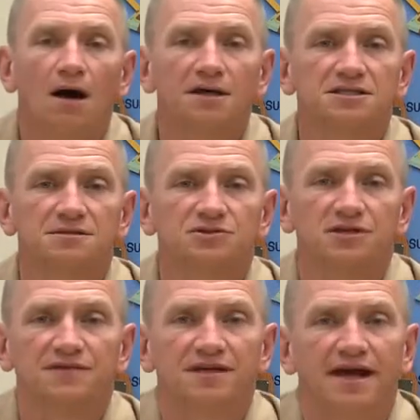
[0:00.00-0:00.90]
On to some
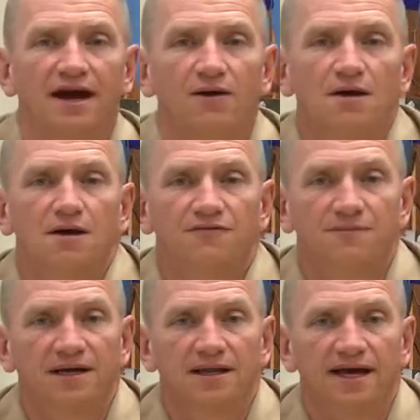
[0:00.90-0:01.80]
trivia now.
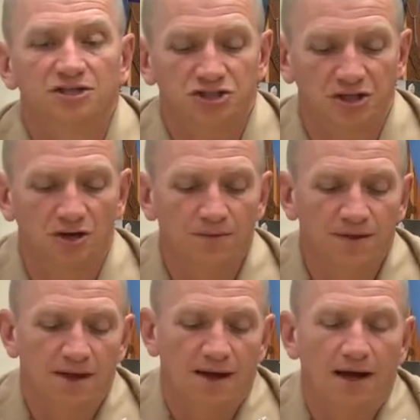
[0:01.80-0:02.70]
From my last show,
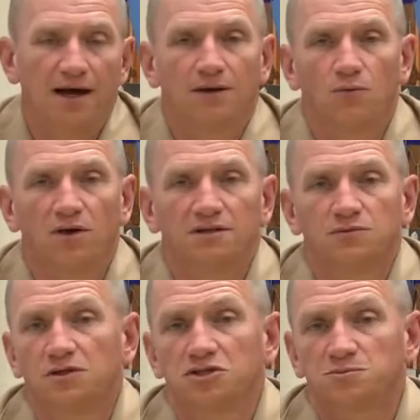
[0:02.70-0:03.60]
uh, one,
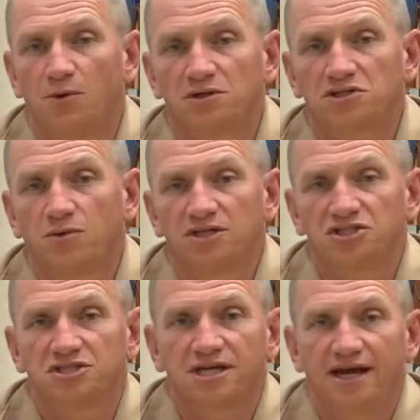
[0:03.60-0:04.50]
one of the sports
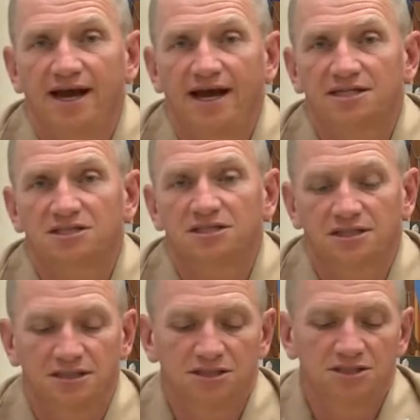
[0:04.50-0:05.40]
questions I ask
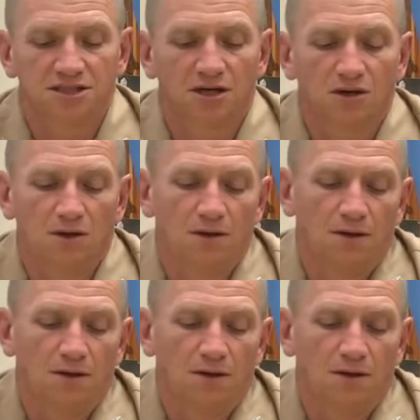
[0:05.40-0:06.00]
is. Uh,